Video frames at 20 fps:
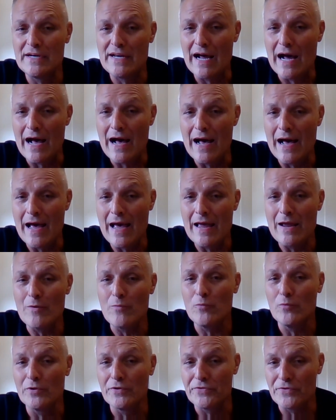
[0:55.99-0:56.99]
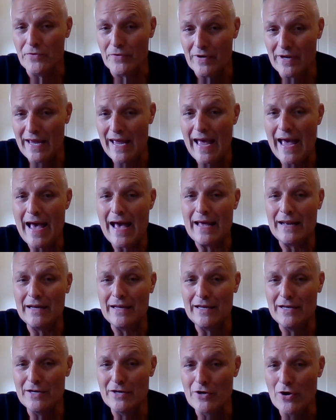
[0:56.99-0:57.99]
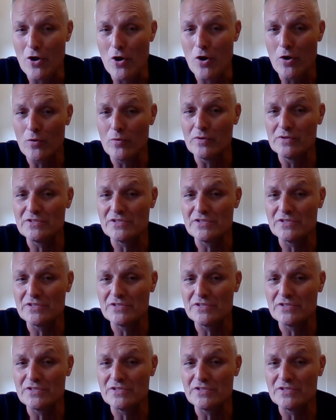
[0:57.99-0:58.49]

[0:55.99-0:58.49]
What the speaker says: die with their cat and dog,